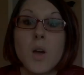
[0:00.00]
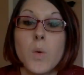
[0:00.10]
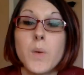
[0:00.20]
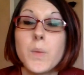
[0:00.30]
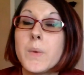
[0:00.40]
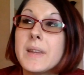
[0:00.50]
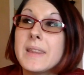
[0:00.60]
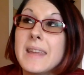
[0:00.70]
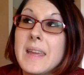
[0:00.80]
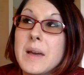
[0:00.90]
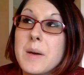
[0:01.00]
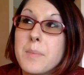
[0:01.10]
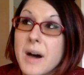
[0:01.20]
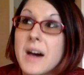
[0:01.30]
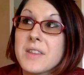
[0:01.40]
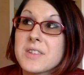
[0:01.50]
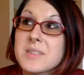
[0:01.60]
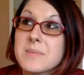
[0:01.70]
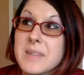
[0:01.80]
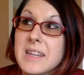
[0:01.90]
what really bothers
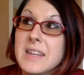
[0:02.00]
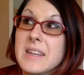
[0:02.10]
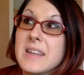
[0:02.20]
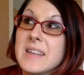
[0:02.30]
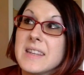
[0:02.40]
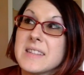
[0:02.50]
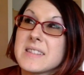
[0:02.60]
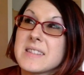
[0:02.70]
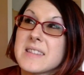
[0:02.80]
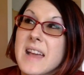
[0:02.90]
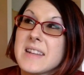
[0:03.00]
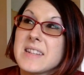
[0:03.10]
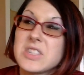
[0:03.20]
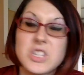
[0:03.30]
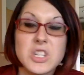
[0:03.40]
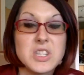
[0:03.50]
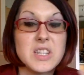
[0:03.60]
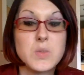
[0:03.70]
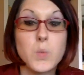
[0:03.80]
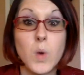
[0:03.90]
me is that it's just
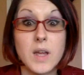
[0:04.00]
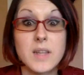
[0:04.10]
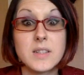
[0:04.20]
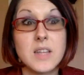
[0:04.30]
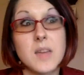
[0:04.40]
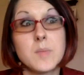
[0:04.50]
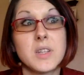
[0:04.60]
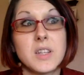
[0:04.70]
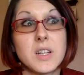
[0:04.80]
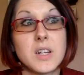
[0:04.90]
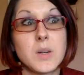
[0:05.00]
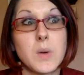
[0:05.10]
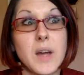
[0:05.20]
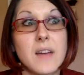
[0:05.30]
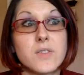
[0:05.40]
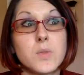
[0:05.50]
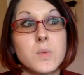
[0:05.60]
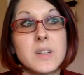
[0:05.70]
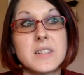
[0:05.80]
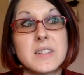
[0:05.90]
this one time a year where
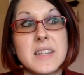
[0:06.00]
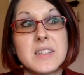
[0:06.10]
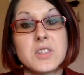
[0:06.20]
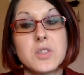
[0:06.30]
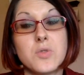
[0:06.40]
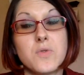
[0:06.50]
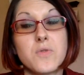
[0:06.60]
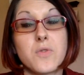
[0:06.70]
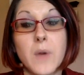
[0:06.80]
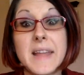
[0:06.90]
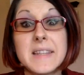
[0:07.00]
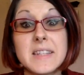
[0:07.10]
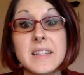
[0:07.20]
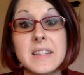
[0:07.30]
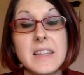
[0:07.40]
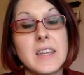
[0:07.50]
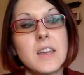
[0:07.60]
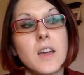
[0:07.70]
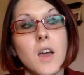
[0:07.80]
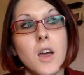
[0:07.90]
everyone tends to
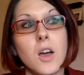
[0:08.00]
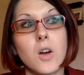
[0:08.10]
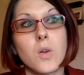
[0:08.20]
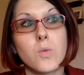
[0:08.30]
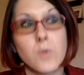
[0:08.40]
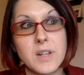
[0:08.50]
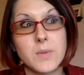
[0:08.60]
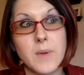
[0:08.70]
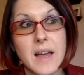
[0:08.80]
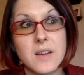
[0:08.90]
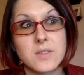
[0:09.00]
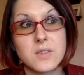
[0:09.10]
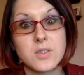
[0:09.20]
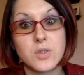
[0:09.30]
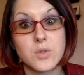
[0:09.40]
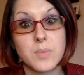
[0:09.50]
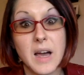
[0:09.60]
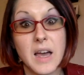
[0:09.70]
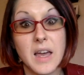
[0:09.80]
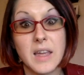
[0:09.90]
frantically run around to
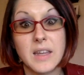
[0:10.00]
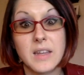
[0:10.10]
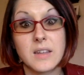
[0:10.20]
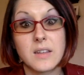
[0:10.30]
buy